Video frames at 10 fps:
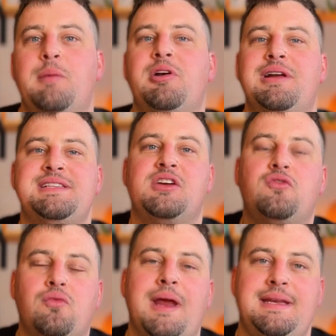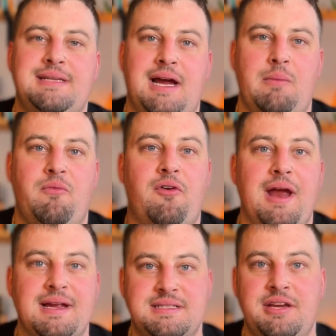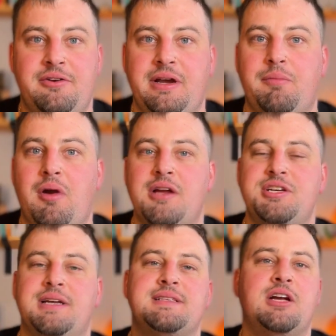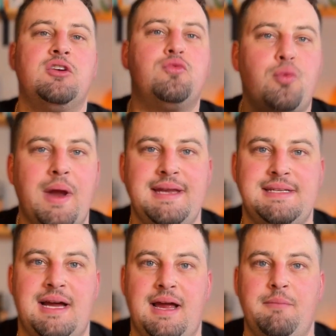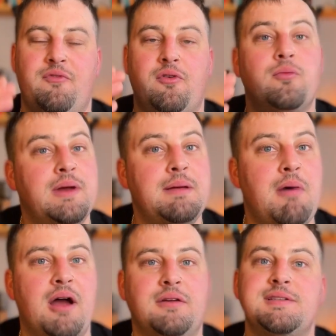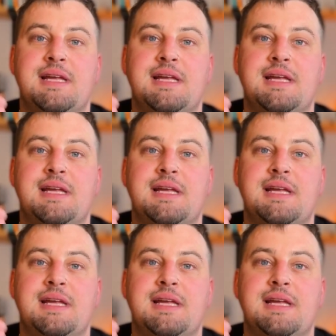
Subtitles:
is a great time for exterior projects, a great time for remodels,